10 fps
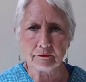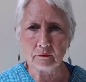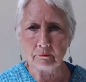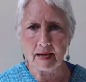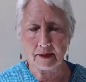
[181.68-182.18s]

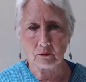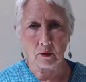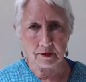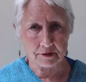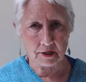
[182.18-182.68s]
math
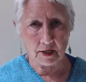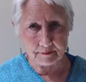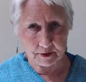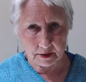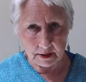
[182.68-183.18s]

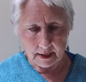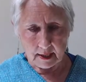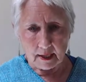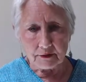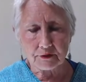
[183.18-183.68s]
workshops.
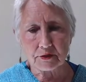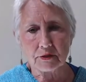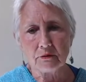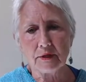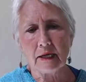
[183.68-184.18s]

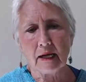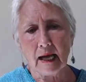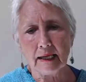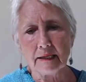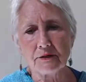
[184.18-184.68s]
So the
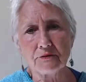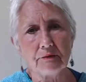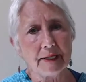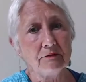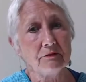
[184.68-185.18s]
guide is
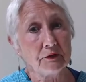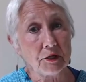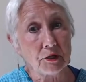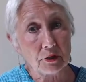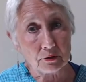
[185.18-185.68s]
written for
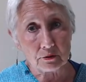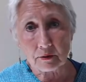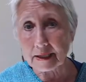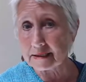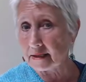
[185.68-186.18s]
you.
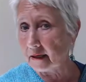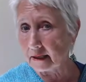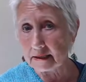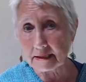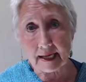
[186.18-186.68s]
It's not a
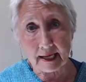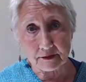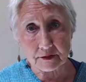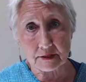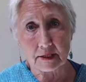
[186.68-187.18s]

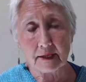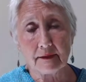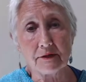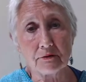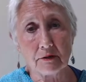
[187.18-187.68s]
text
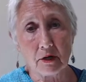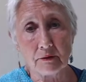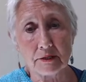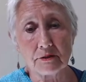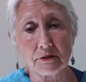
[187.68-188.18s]
that you're
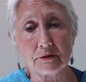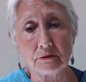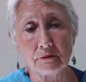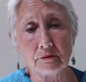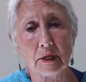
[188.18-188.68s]
going
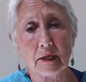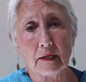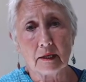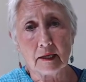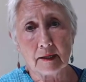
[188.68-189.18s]
to
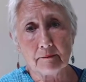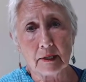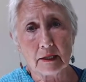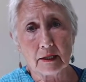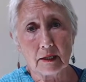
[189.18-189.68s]

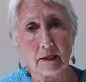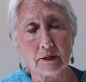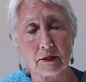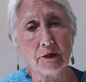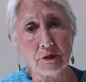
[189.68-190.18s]

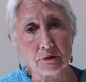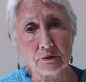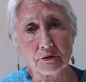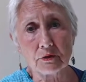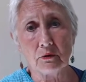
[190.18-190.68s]

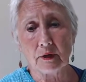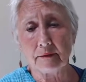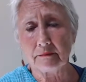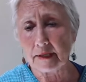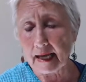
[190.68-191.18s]
use or
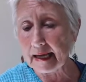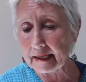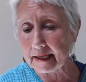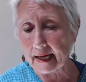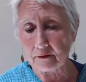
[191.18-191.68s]

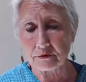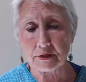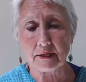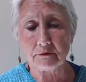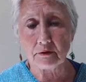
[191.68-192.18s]
handouts
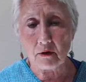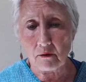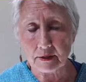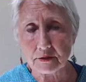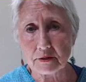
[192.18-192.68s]
that you're
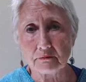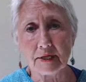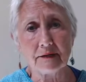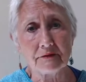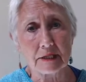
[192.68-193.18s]
going to
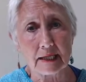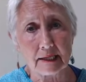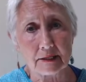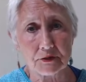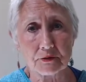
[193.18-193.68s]
give to
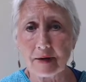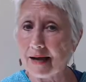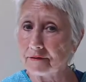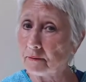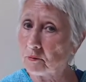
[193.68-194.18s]
kids to have
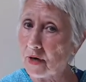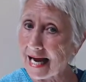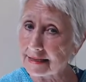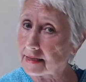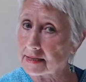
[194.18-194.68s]
them
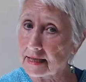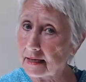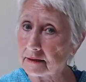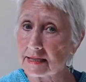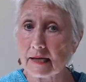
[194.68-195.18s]
practice
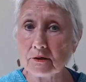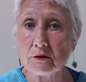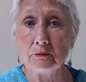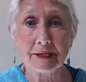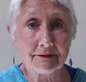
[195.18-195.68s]
things that you
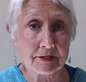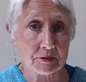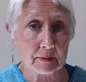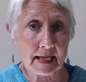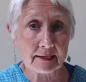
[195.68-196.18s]
will have
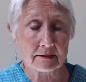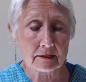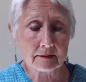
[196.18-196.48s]
explained.